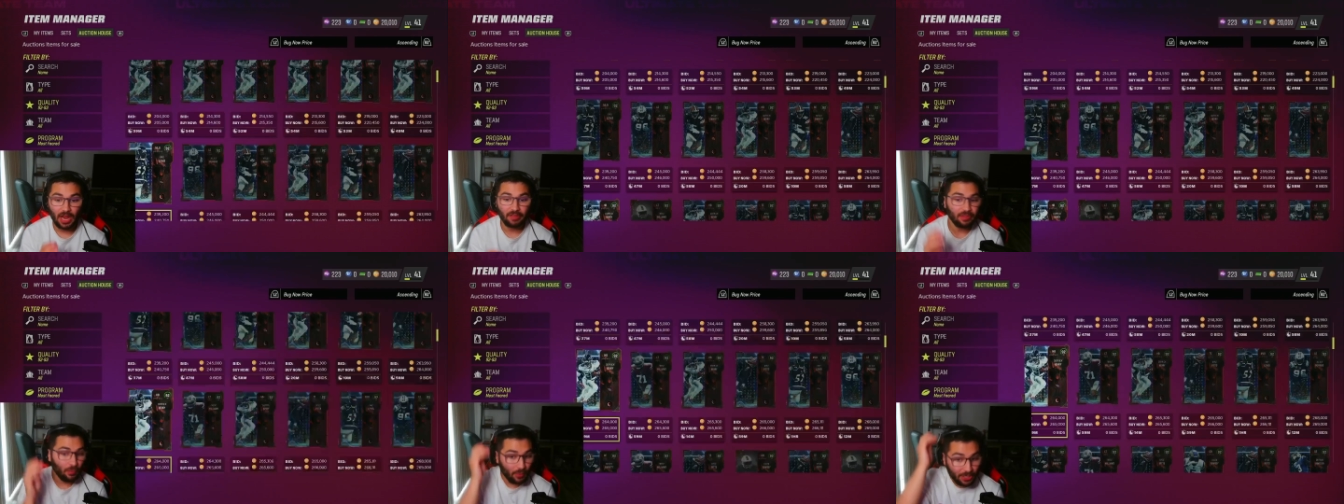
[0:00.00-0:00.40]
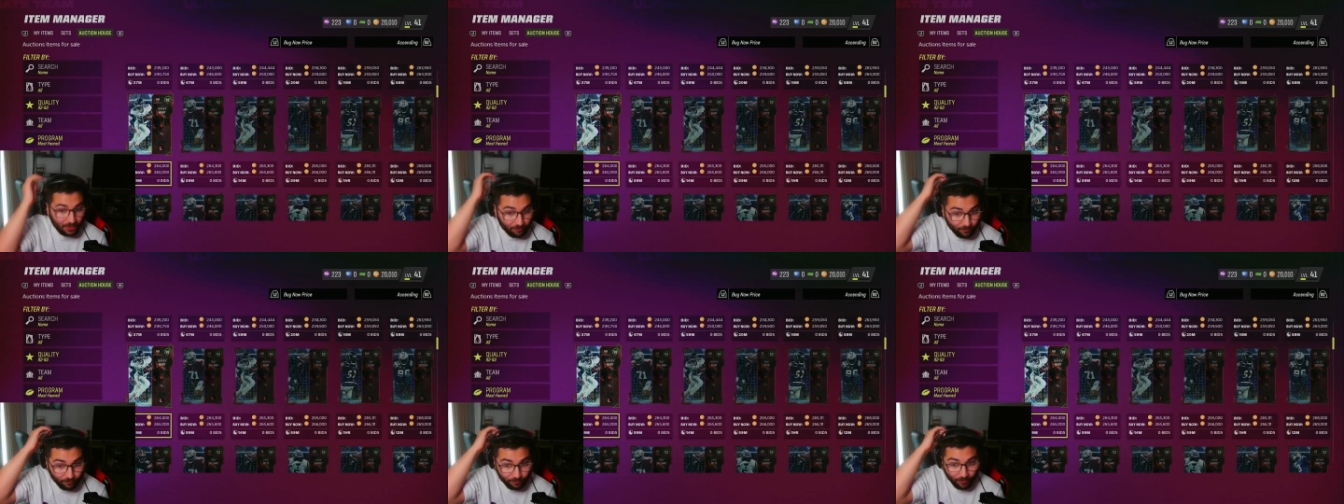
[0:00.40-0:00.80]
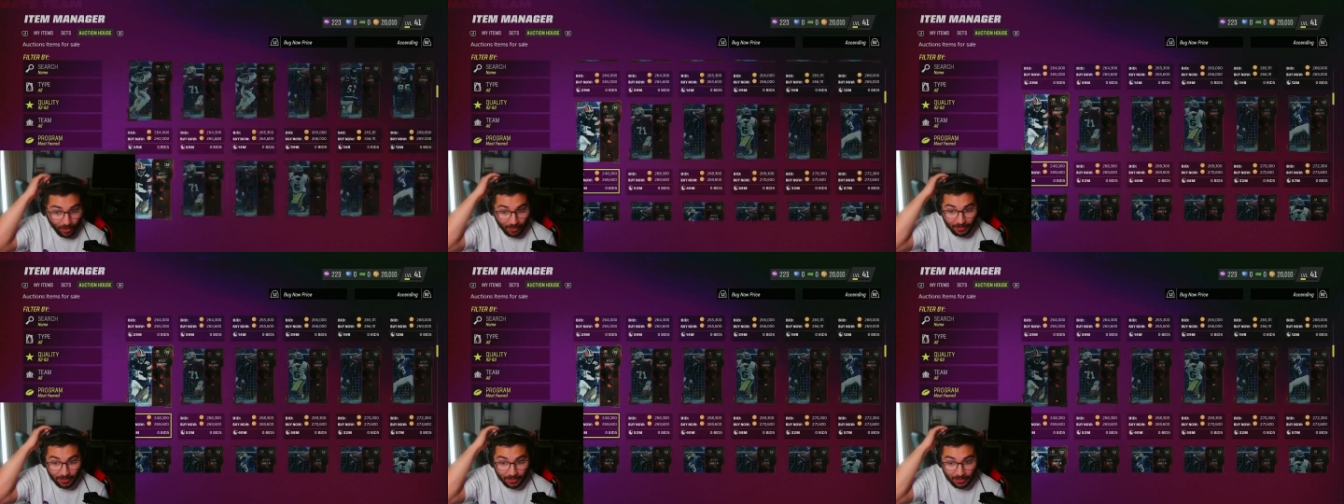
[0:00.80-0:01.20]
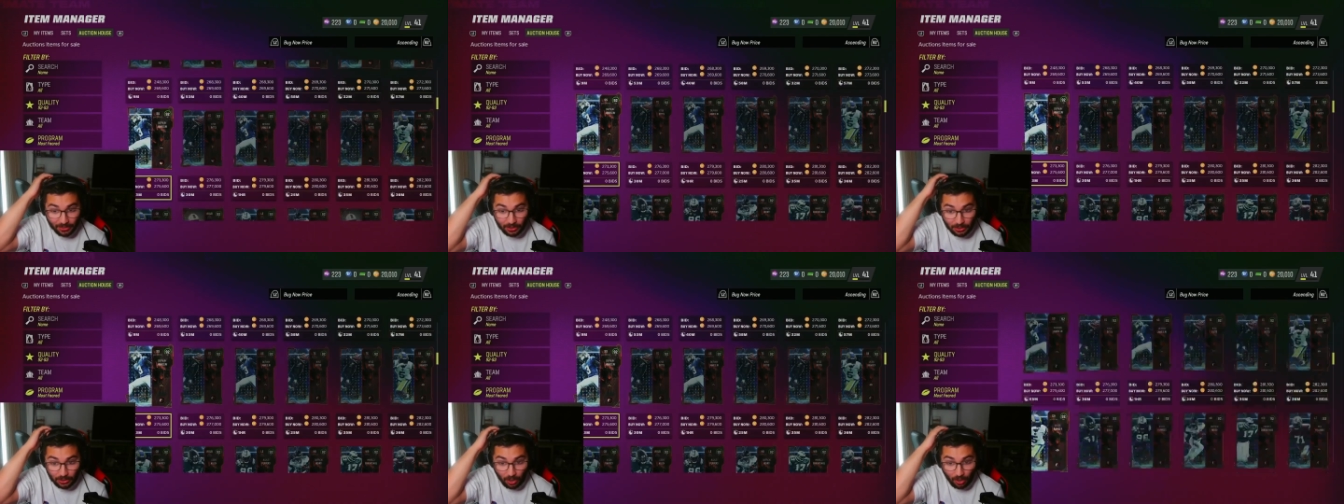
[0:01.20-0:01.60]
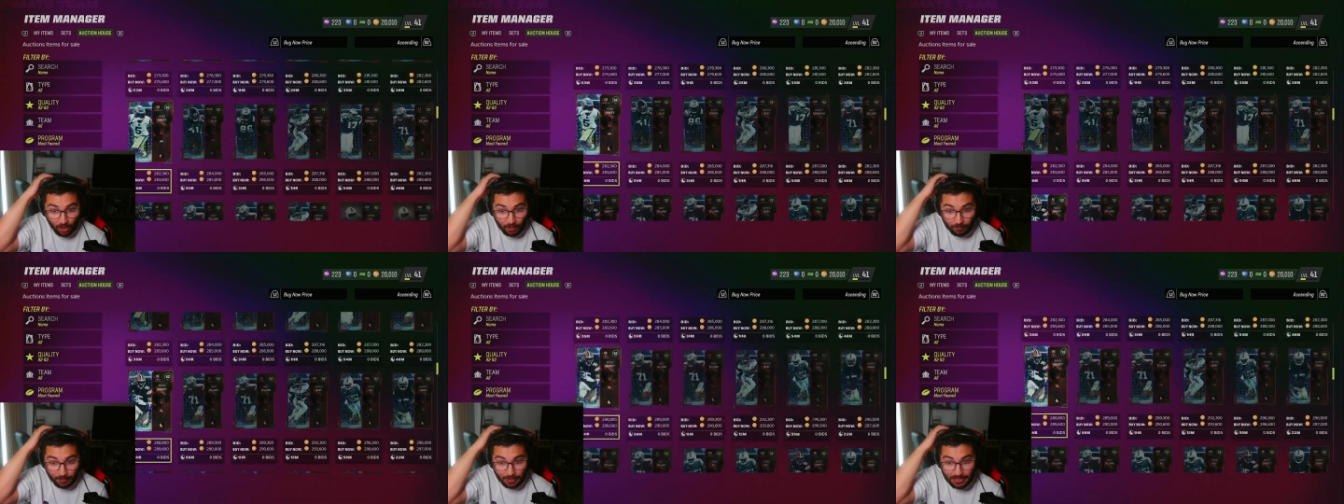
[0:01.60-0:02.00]
and then we finally get a good
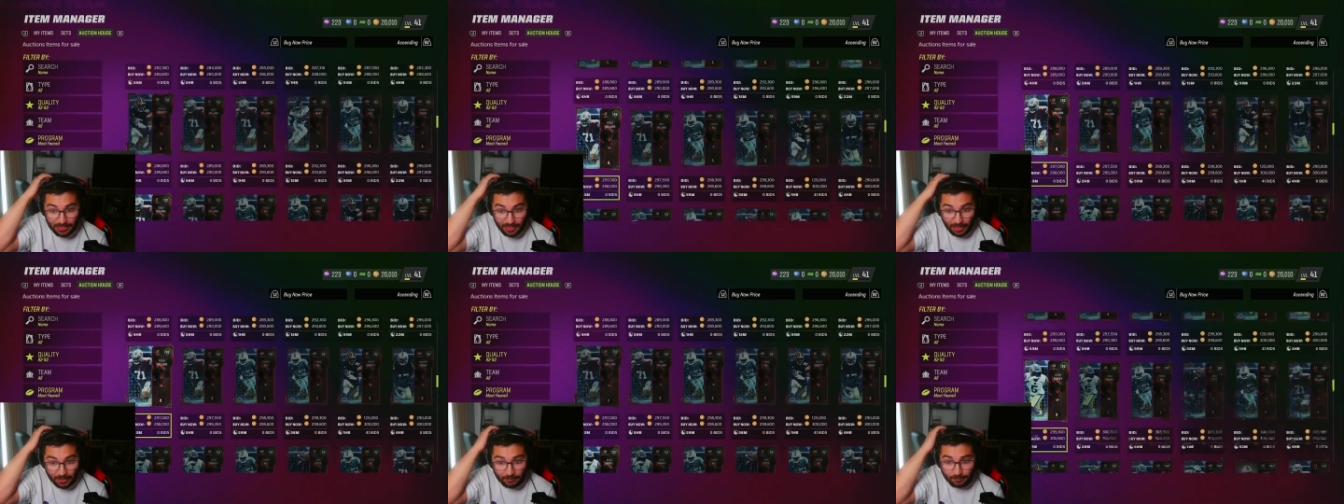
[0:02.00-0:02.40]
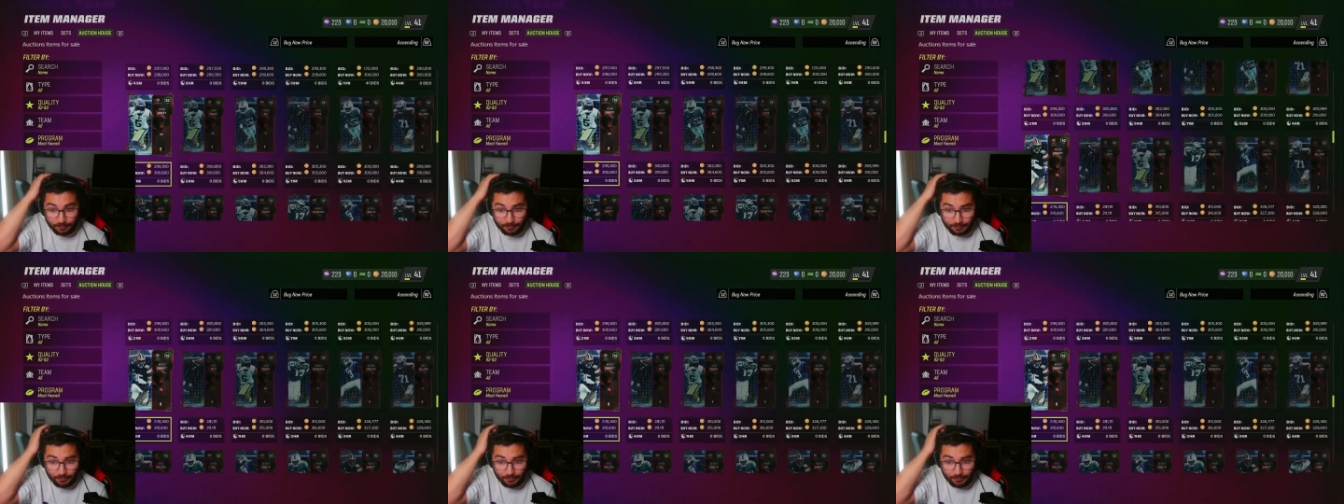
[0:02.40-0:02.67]
card, but it's like,